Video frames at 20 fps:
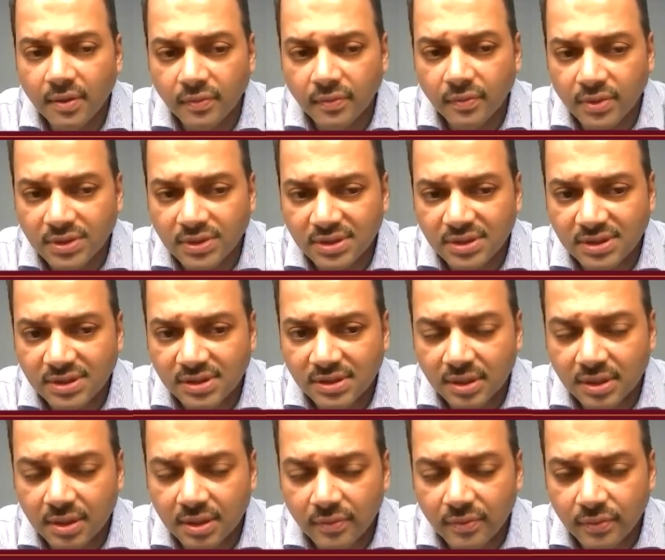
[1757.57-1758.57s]
which
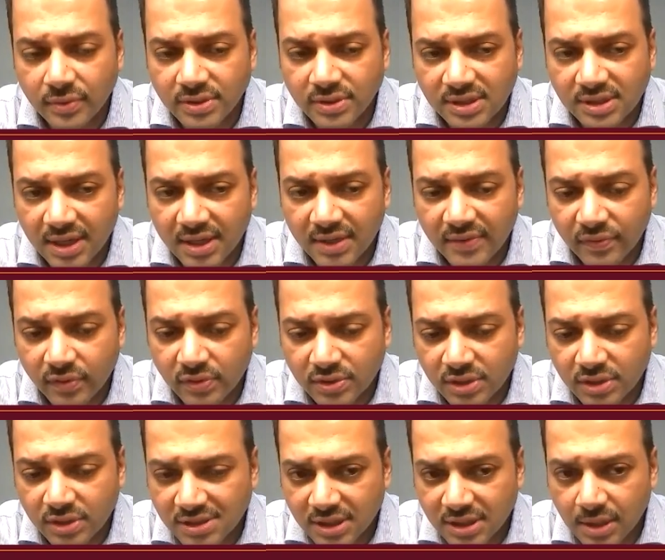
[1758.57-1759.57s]
stands for
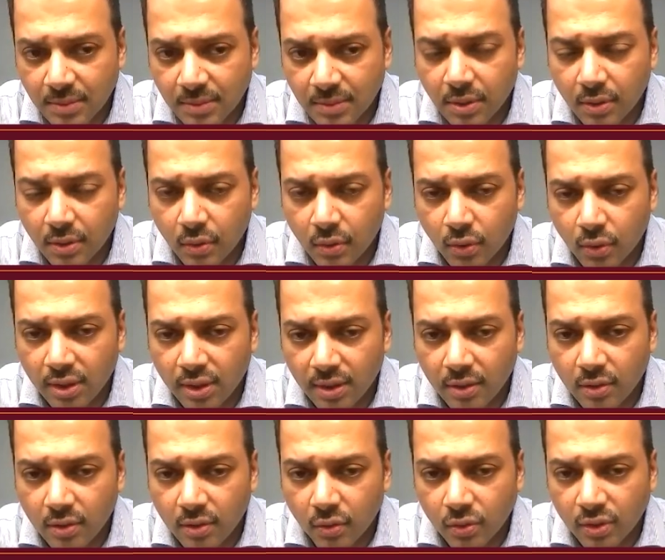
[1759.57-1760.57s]
Sustainable Quality
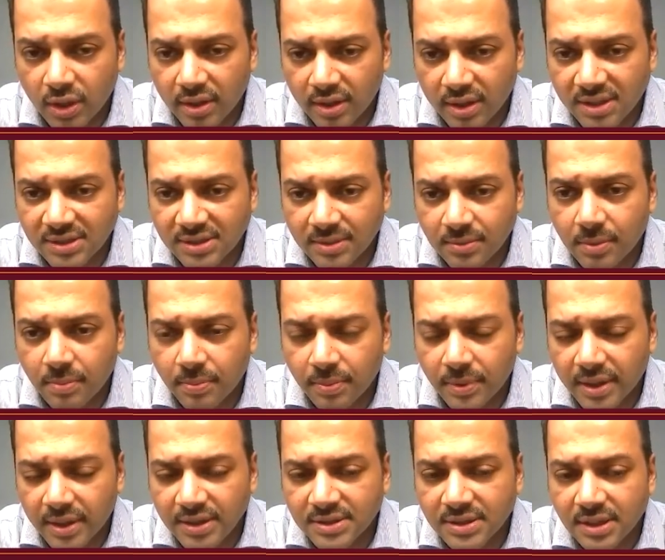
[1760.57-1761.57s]
Growth at Reasonable
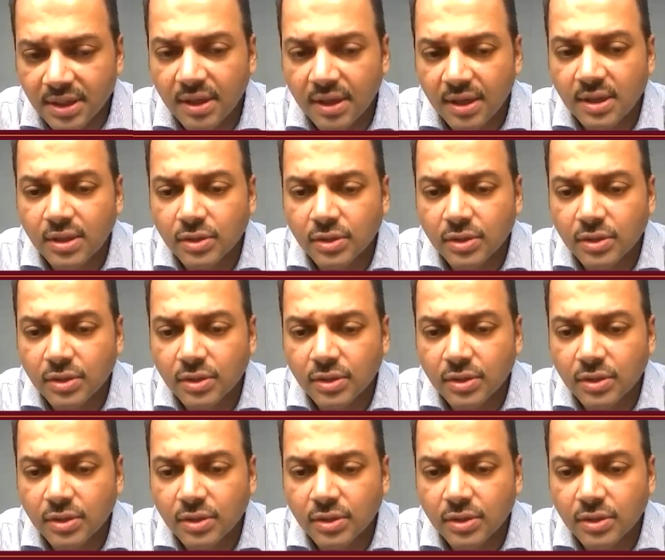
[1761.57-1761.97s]
Price.